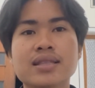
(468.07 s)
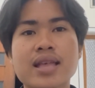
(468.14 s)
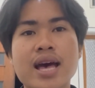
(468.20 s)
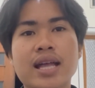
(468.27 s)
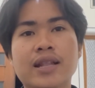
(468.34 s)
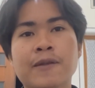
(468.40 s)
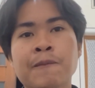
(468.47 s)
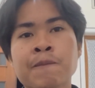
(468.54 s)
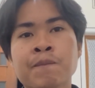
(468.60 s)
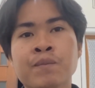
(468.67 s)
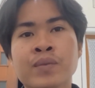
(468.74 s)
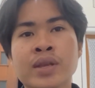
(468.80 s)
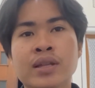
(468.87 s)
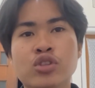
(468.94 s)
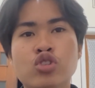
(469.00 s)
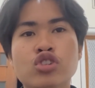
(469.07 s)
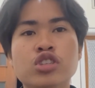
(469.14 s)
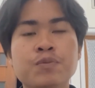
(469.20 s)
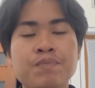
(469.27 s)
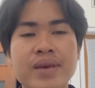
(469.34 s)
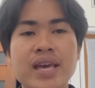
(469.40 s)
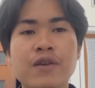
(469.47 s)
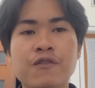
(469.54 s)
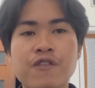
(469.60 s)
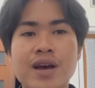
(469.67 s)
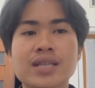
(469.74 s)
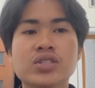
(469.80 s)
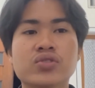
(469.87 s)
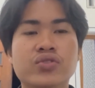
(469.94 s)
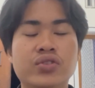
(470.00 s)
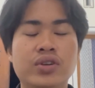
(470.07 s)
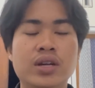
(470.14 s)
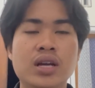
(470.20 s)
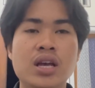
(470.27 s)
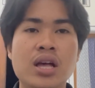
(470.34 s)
that to speak faster.